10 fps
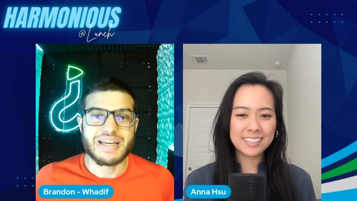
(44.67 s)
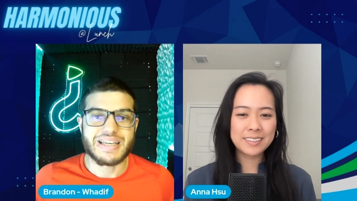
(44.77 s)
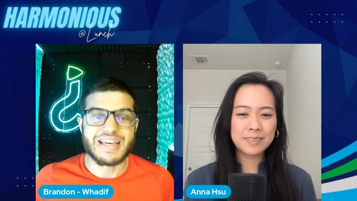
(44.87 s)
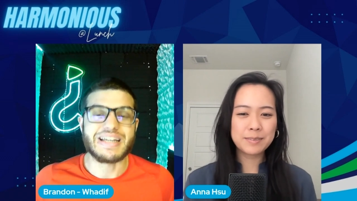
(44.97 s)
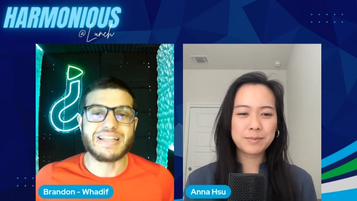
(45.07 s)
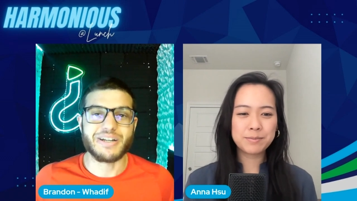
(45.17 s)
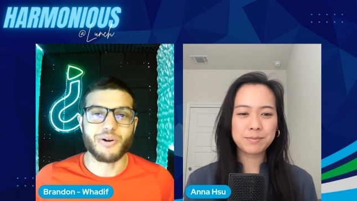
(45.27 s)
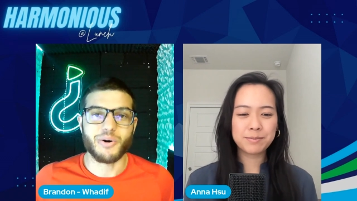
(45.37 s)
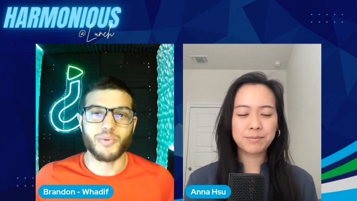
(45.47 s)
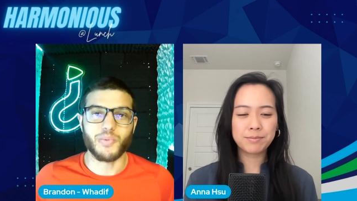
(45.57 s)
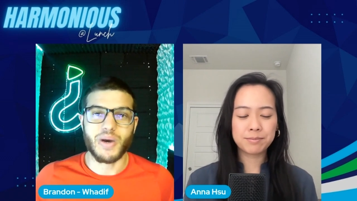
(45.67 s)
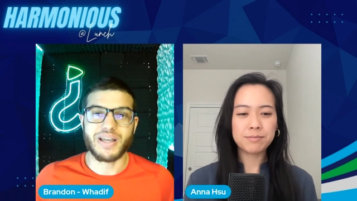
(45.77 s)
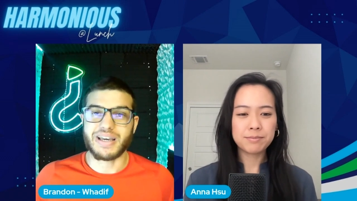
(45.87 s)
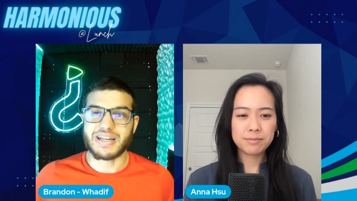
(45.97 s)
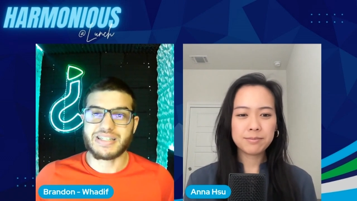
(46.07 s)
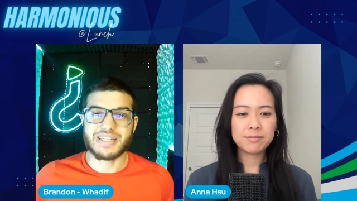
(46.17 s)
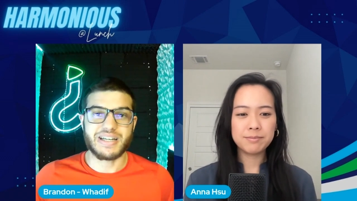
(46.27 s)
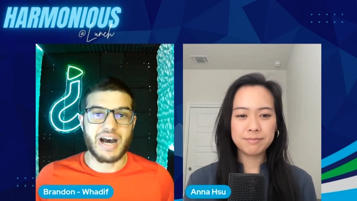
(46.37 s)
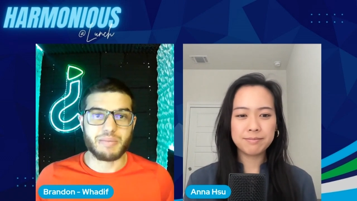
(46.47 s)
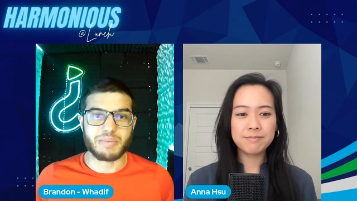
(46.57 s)
Speaker 1: get in their own way. Like I said,
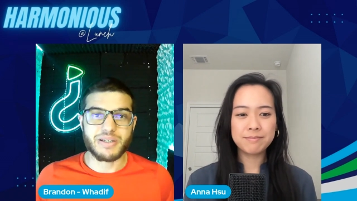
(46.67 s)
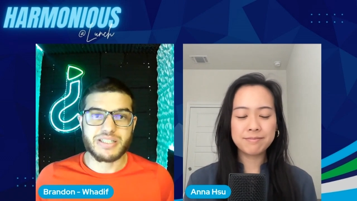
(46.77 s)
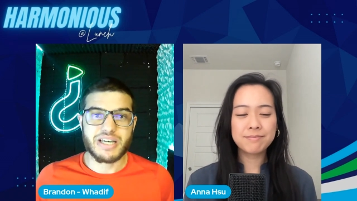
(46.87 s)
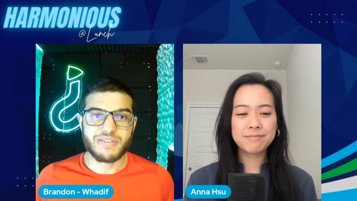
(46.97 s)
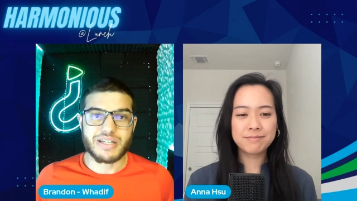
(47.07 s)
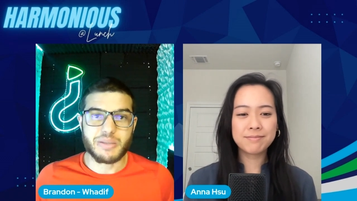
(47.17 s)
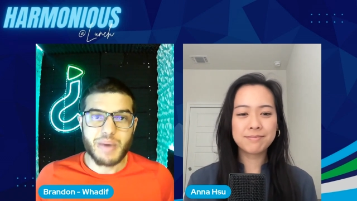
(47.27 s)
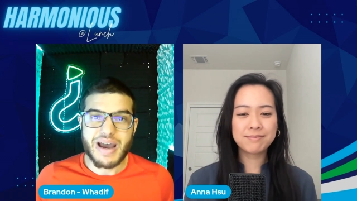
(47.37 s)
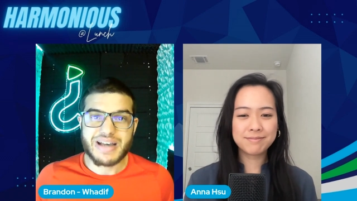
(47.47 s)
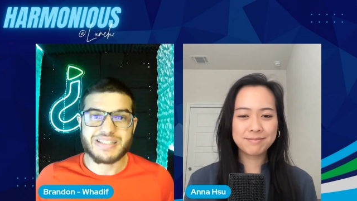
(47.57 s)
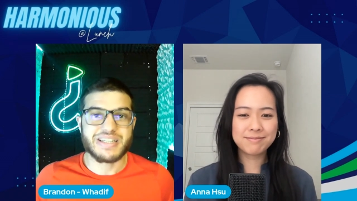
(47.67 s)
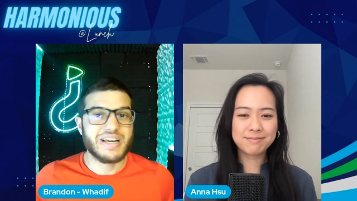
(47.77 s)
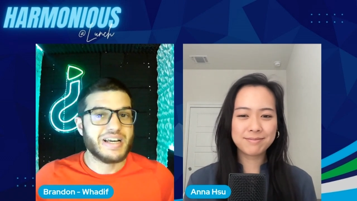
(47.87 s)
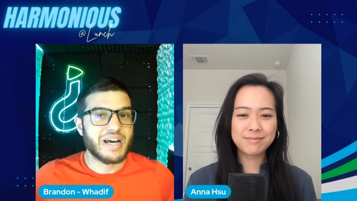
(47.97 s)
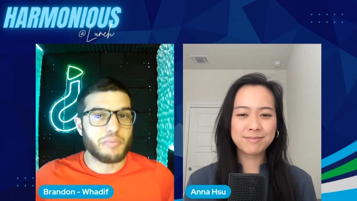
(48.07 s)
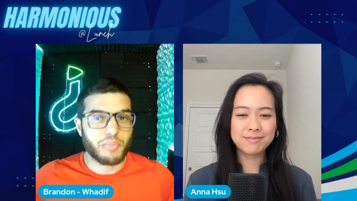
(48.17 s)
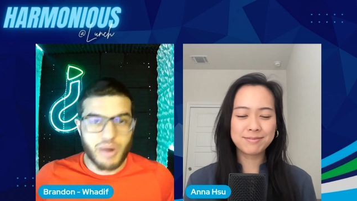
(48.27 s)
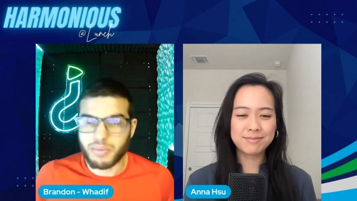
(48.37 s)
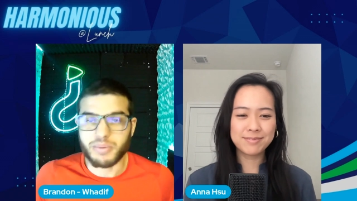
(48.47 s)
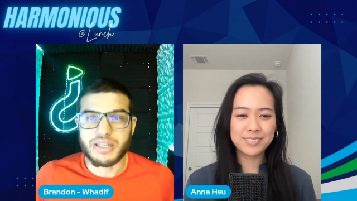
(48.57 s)
I'm guilty of it in the past. I'm
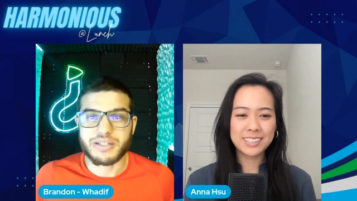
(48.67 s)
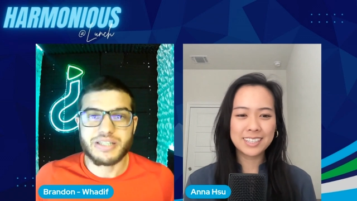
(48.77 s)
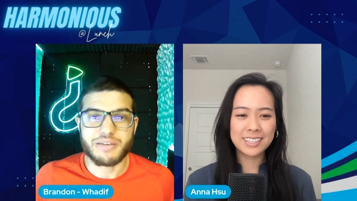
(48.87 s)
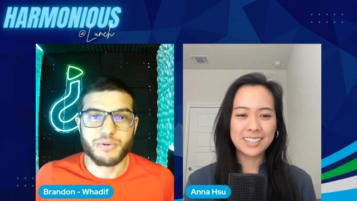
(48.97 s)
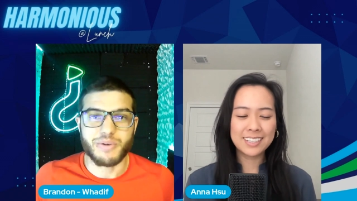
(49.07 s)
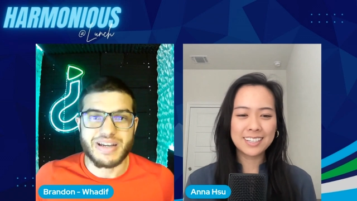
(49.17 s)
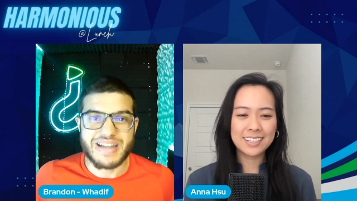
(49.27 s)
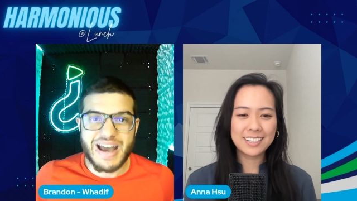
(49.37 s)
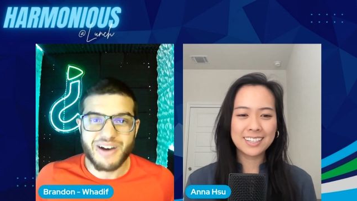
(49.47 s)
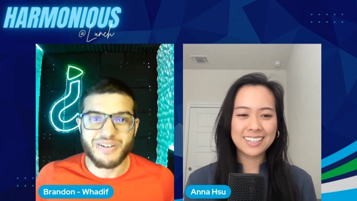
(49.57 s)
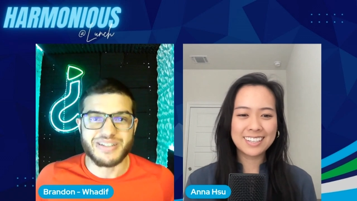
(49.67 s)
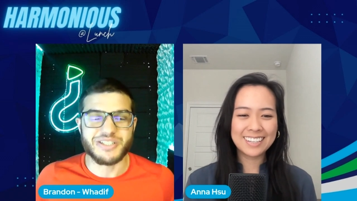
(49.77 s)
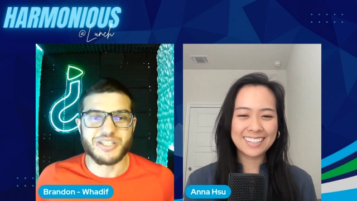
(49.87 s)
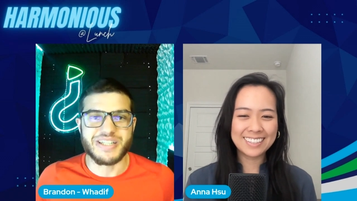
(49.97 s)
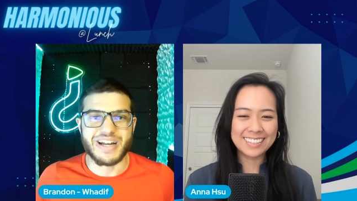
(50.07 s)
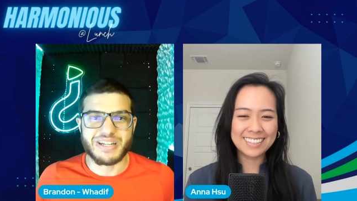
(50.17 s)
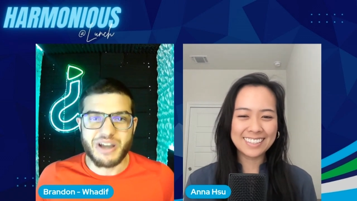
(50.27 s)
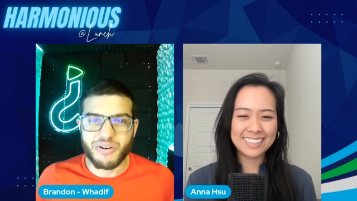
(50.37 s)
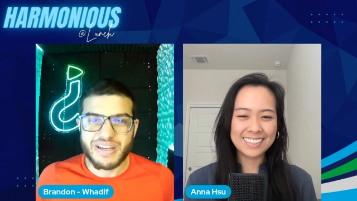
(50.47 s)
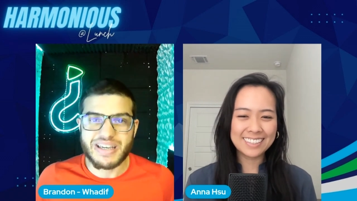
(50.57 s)
probably guilty of it right now and just not
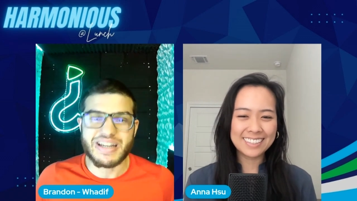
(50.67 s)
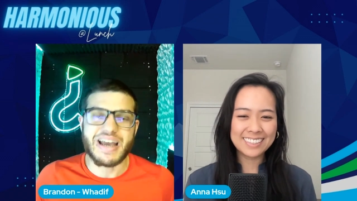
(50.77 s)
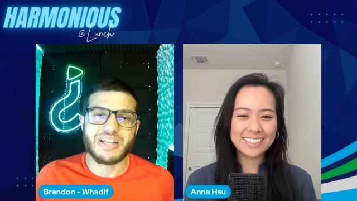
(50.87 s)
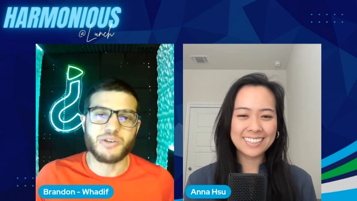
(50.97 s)
knowing it. And